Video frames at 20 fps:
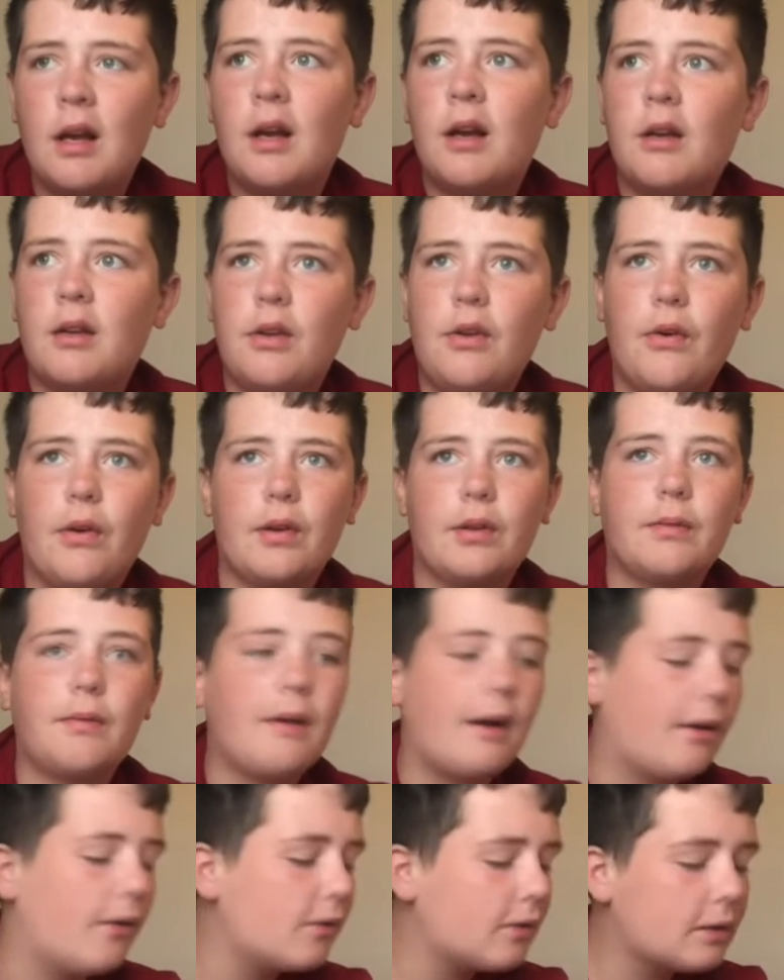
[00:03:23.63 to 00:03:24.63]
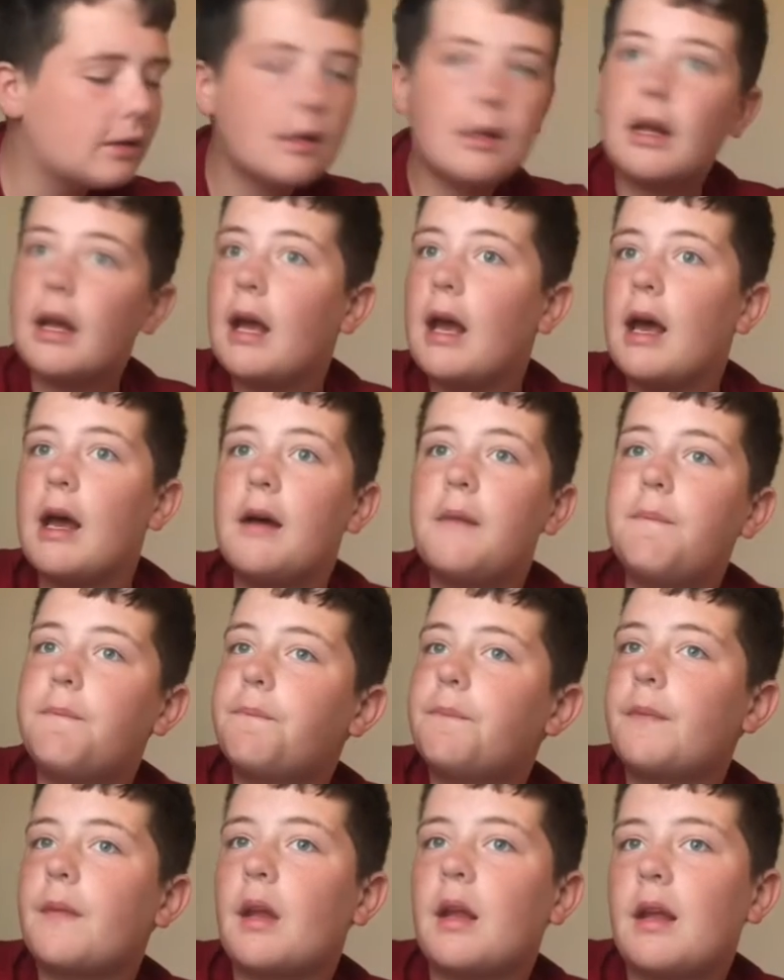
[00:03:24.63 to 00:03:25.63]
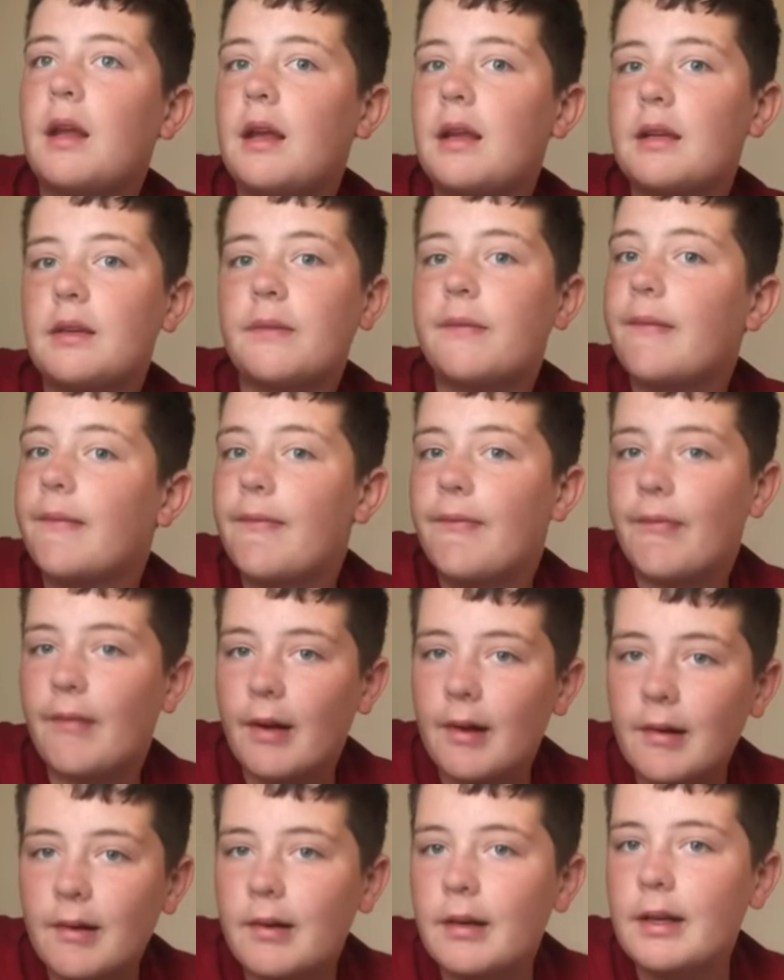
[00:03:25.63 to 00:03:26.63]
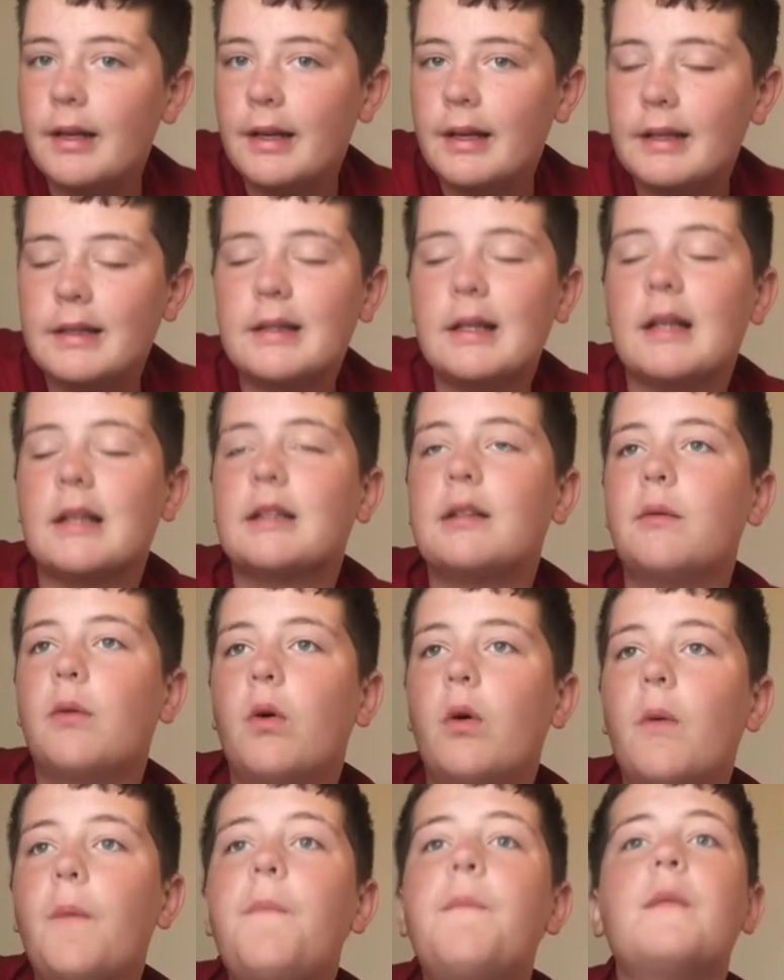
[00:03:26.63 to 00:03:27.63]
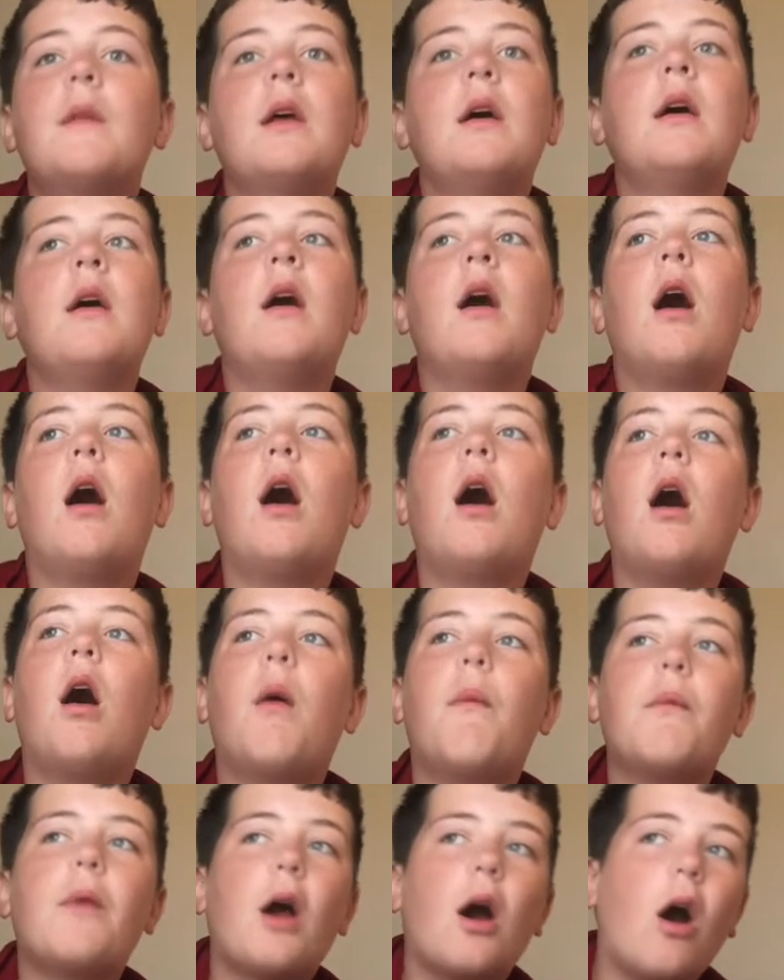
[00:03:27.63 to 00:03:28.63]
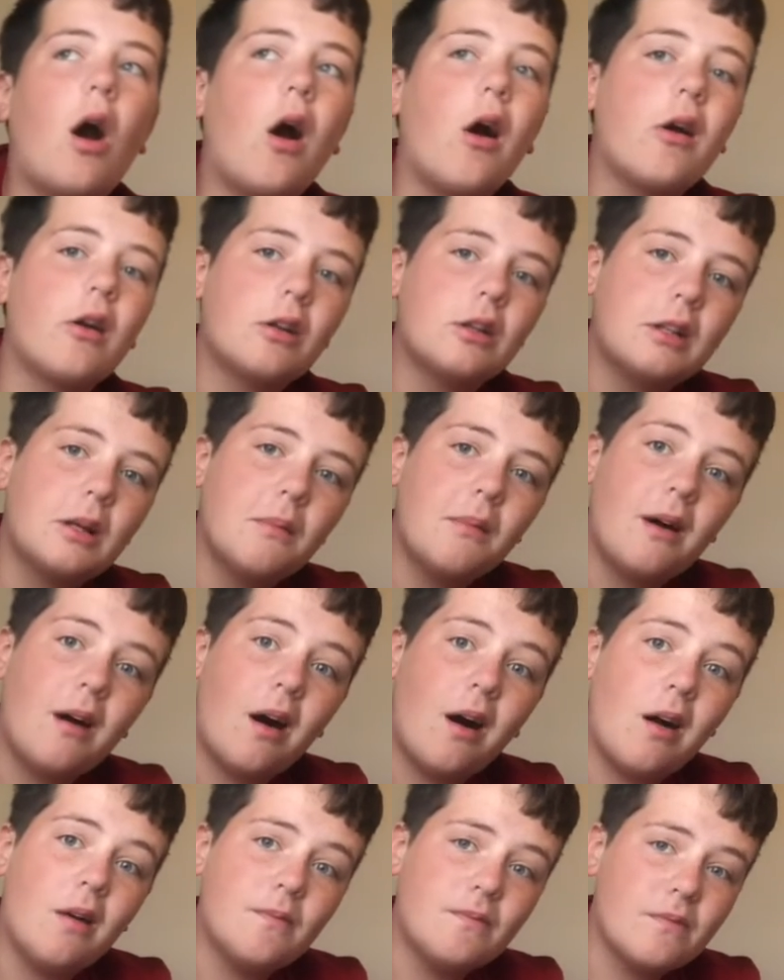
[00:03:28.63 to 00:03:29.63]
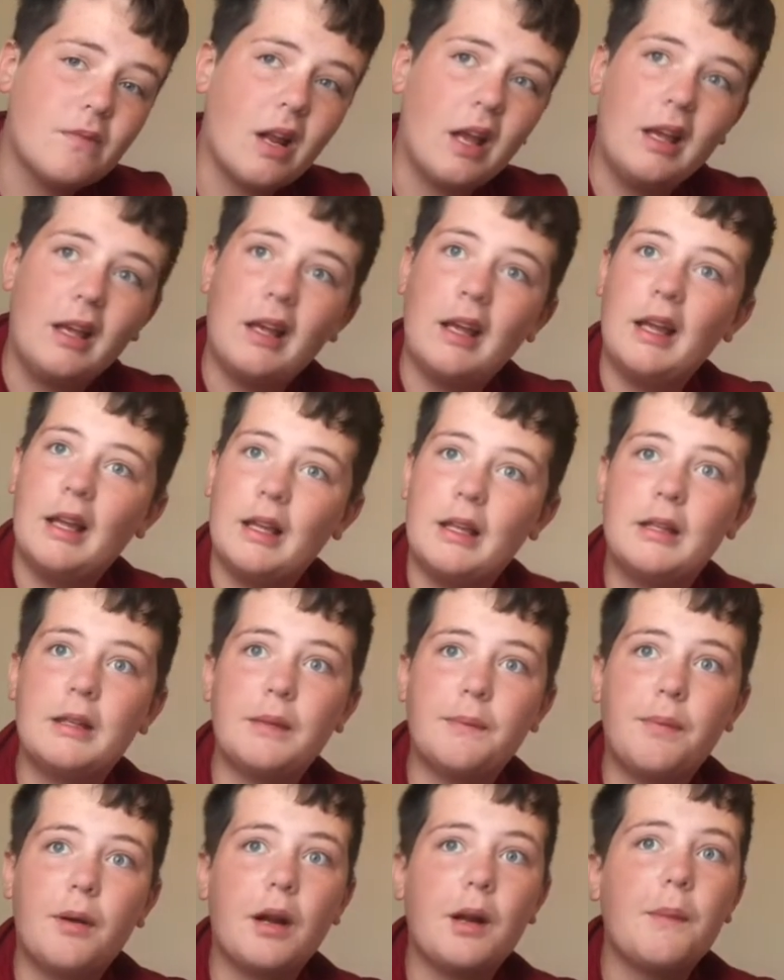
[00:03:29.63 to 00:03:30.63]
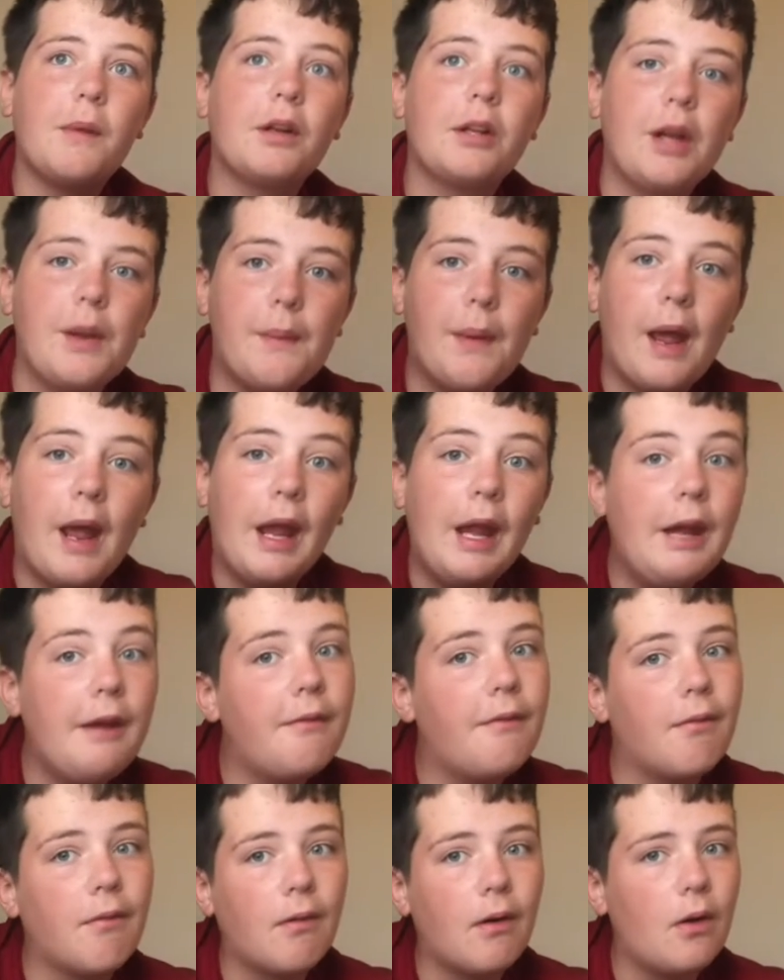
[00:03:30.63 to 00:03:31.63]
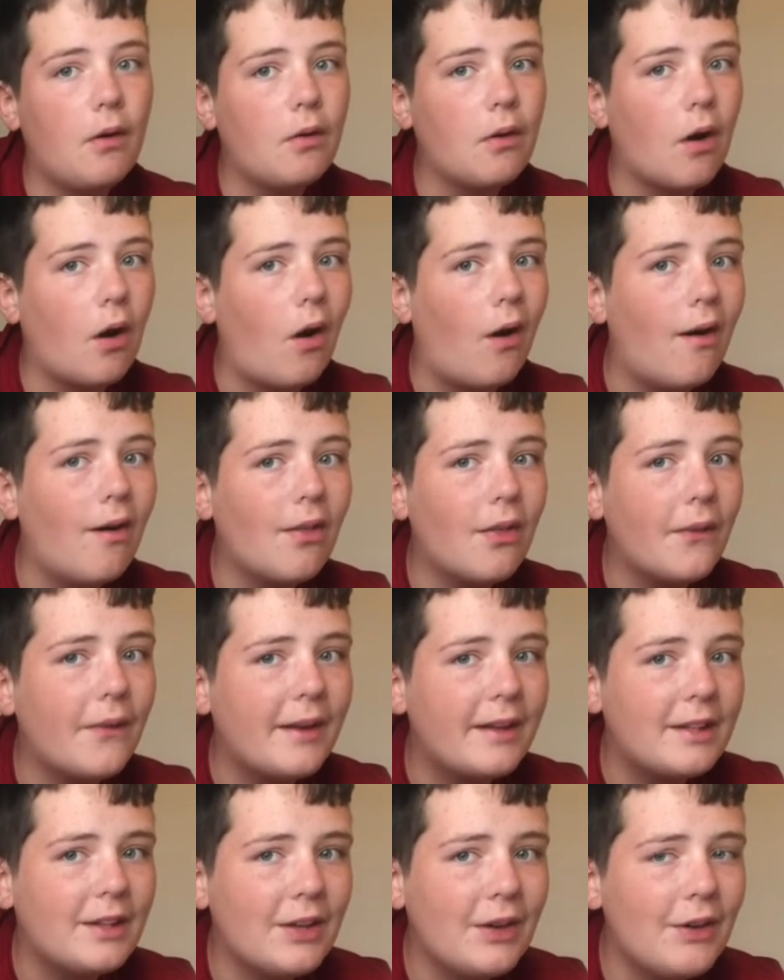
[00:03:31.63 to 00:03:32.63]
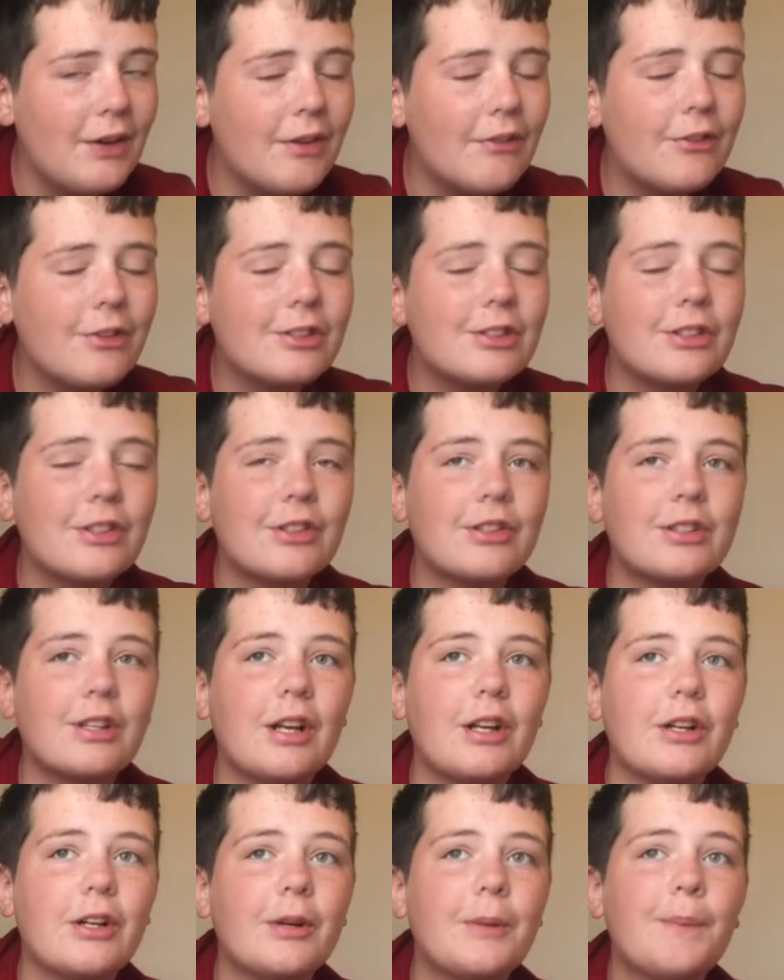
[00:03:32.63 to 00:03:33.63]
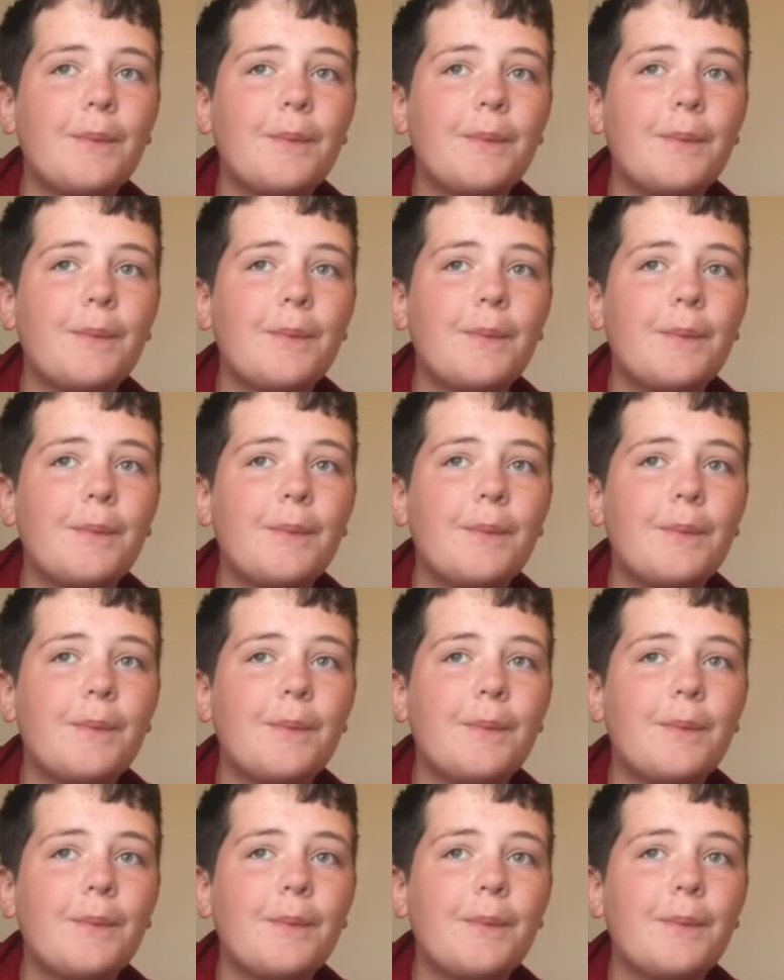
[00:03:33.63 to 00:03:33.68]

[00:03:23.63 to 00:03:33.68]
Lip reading: US routes, and it is fairly accessible. There are some, it's pretty much a paved road all the way to the visitor center